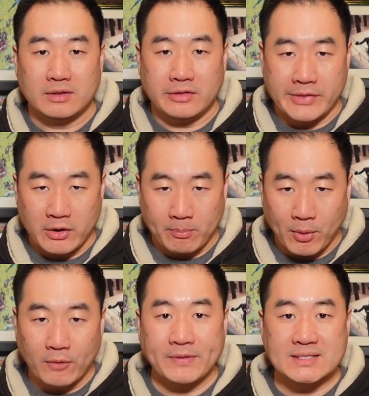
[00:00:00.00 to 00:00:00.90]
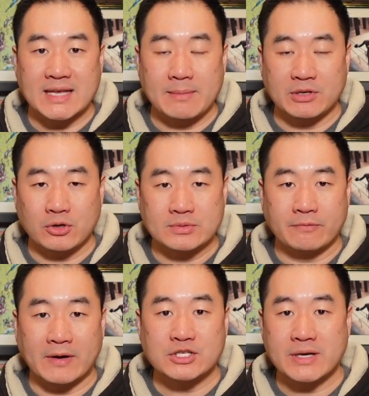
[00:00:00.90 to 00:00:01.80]
They're both the same in terms
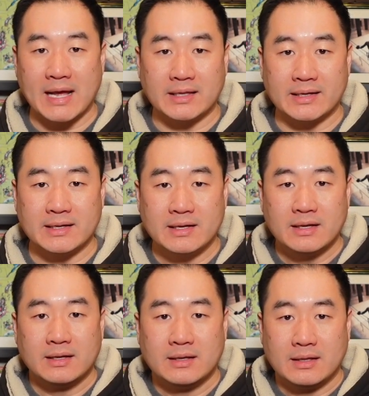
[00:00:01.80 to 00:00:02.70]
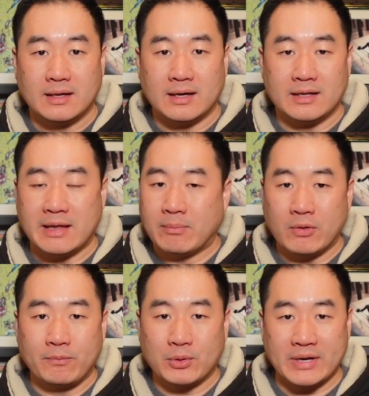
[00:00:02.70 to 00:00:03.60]
of functionality. They
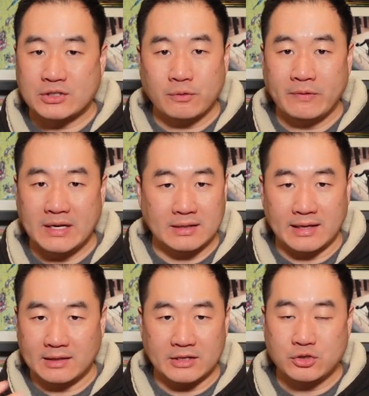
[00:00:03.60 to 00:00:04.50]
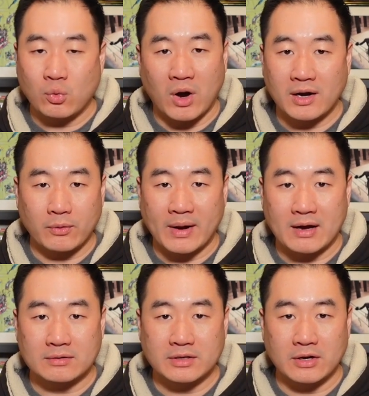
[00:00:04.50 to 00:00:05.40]
both protect your feet. They let you walk
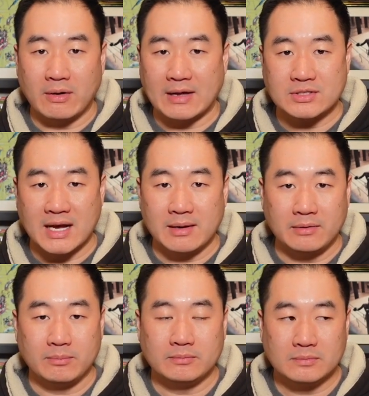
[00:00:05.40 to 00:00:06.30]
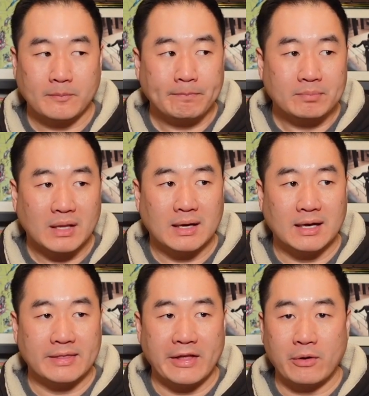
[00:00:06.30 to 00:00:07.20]
around, you know, outside.
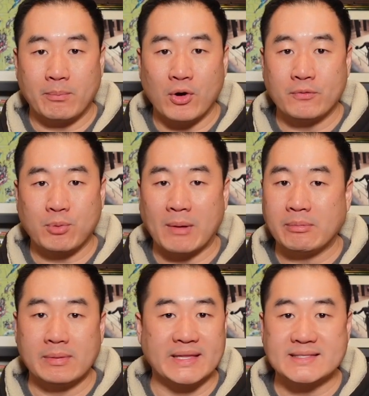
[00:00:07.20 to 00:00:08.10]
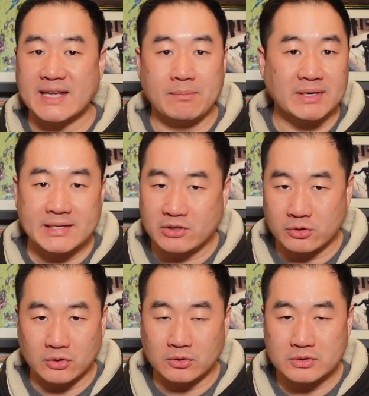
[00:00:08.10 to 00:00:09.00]
They're both probably the same
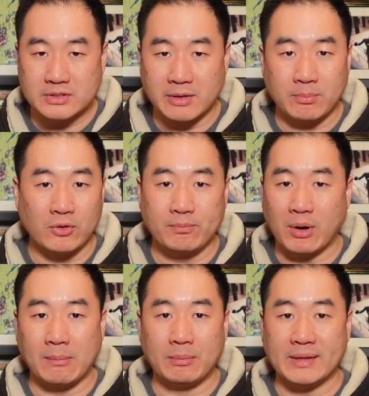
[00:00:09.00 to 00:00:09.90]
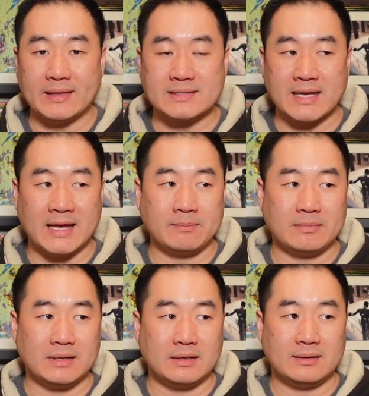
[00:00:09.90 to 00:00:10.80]
materials. They're both probably the
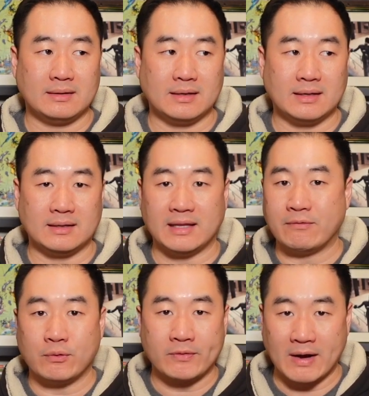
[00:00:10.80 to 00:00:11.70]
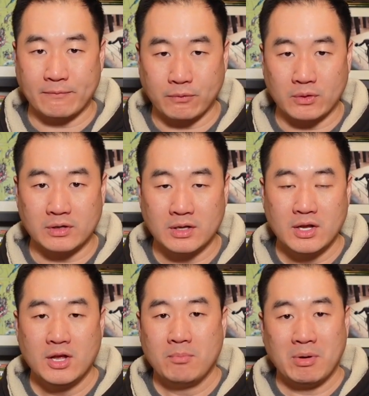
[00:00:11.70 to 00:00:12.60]
same level of comfort.
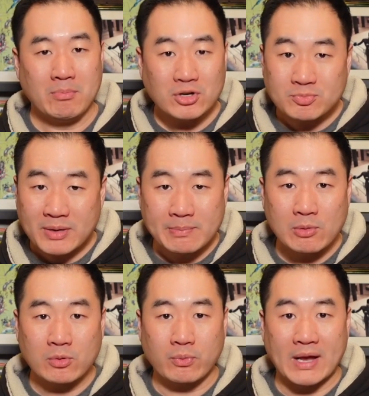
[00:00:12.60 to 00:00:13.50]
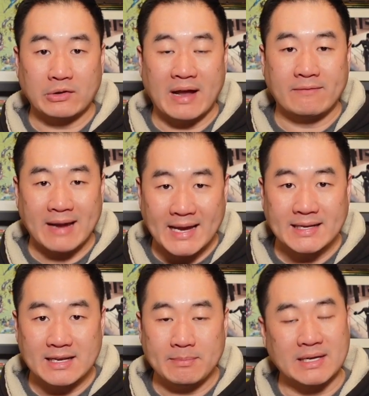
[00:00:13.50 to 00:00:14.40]
But most people would rather have
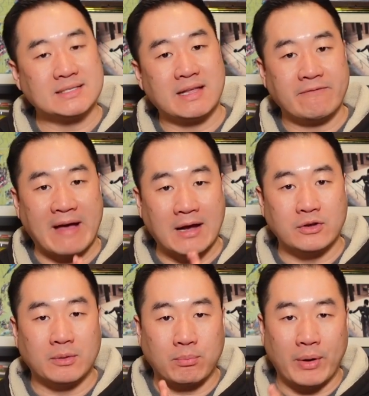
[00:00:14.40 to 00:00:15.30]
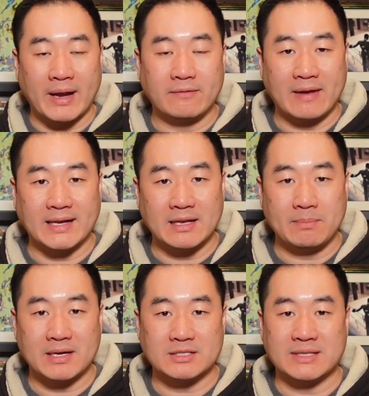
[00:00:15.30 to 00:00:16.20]
Nike because they value the brand of Nike,
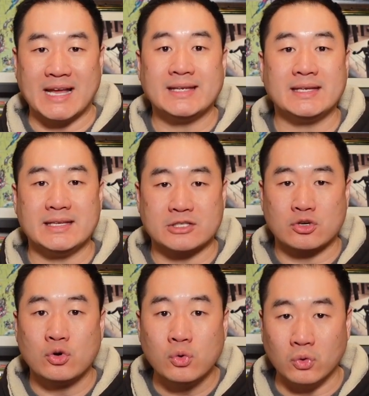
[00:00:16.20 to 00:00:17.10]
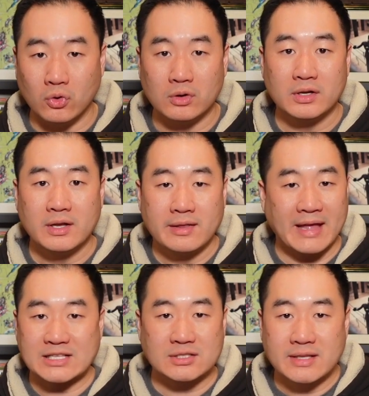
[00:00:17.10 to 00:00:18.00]
because Nike is cool.
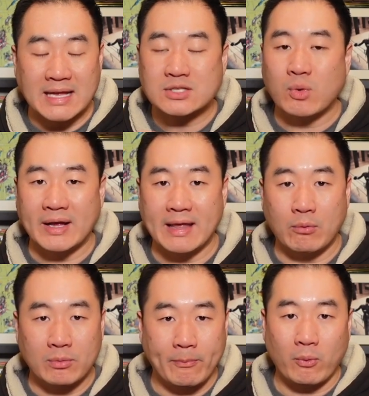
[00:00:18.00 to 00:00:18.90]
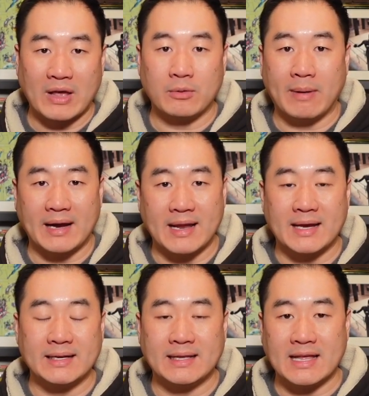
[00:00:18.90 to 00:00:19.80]
That's why they would rather buy
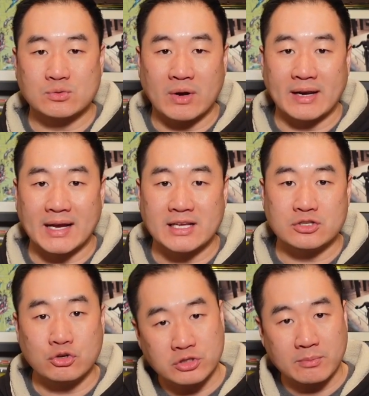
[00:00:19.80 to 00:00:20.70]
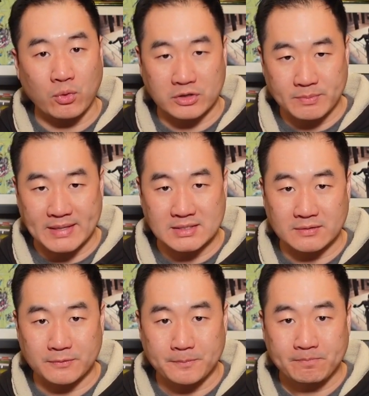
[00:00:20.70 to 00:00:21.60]
Nike, and that's why Nike is usually more
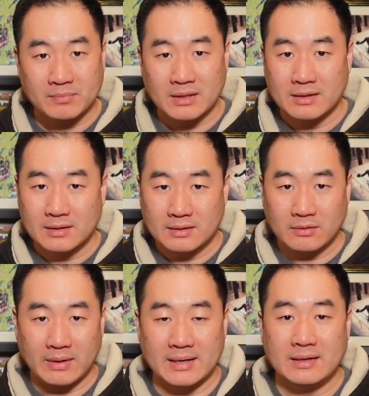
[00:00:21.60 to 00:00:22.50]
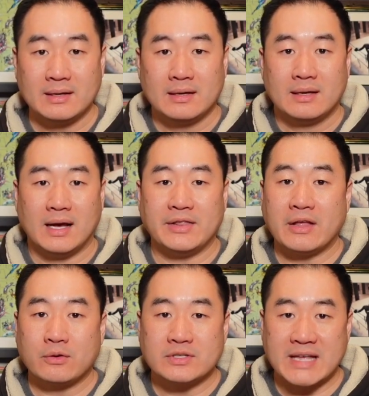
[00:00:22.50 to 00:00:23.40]
expensive. All right?
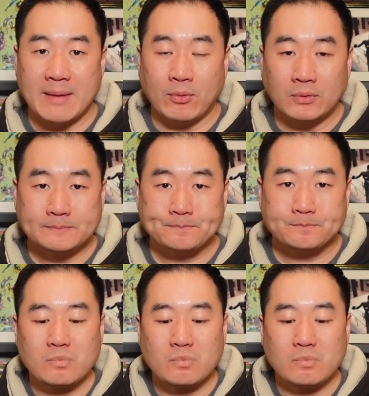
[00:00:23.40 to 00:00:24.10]
Another example,